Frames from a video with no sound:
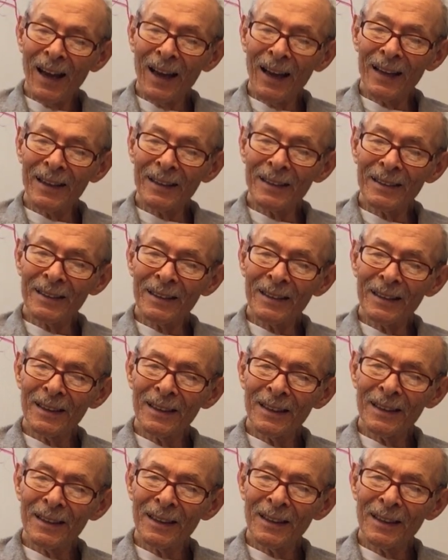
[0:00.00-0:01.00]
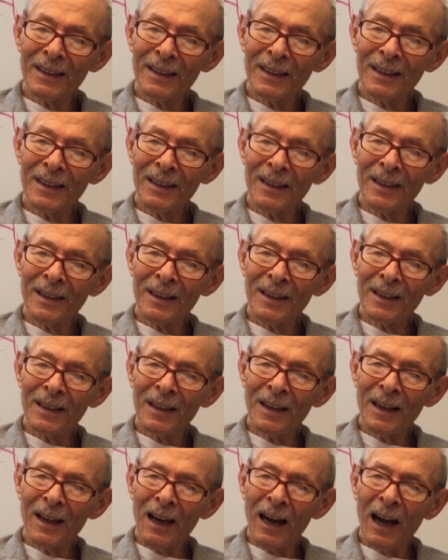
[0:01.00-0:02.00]
And
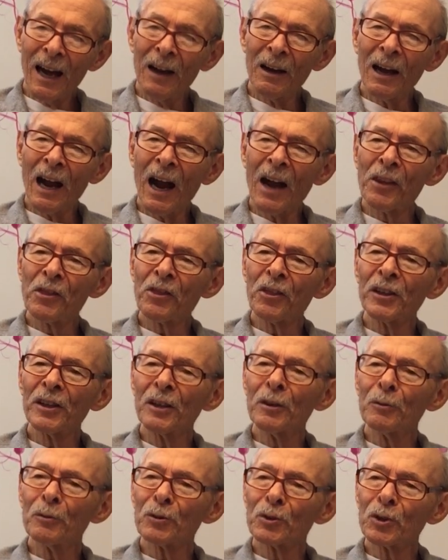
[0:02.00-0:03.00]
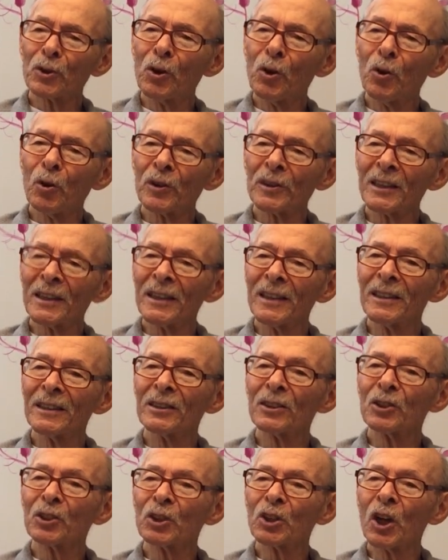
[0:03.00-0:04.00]
I, I think it was called the
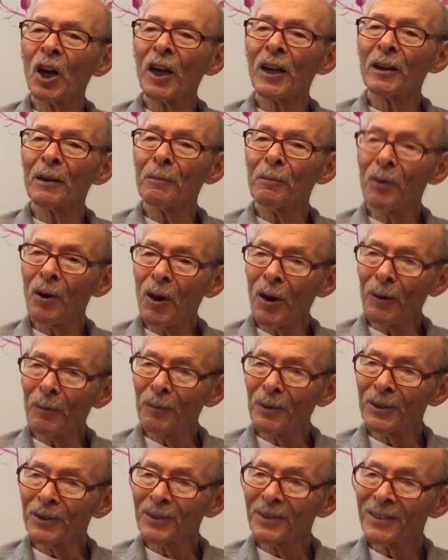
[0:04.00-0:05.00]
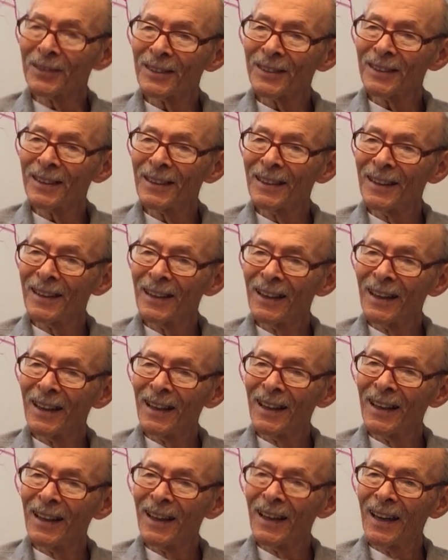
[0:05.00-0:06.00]
Hillside Apartments.
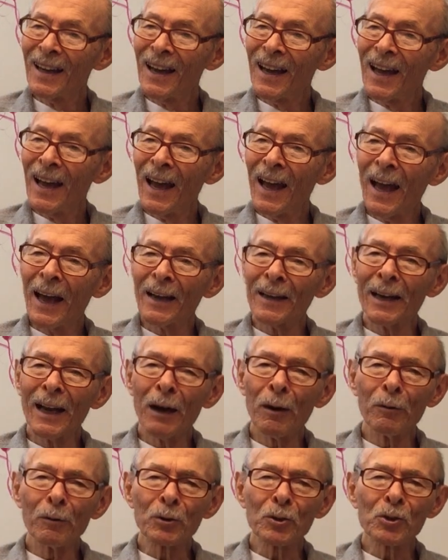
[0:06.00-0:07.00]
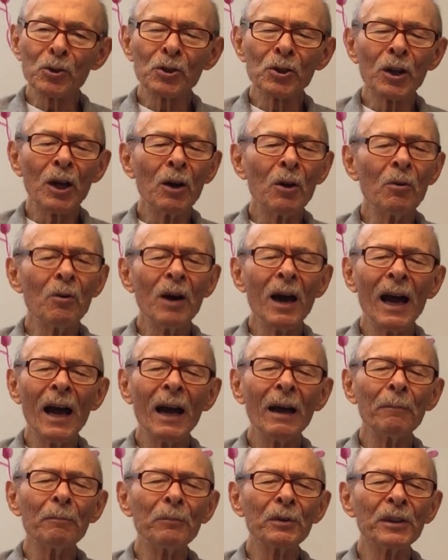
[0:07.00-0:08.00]
And I was so
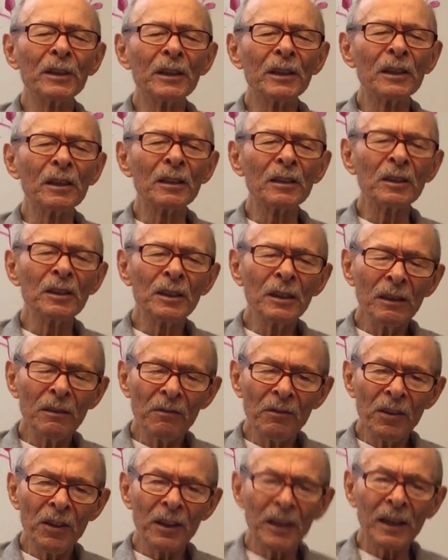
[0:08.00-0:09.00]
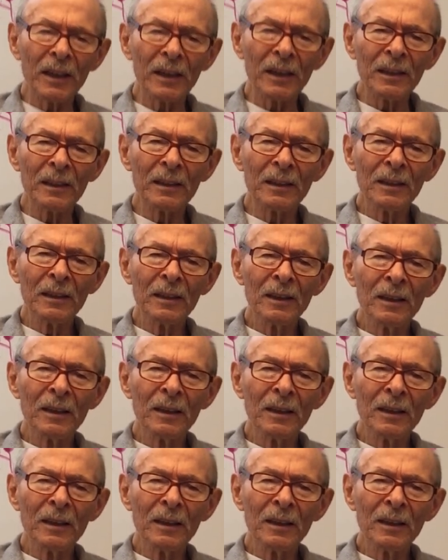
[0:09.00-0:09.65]
happy to live there.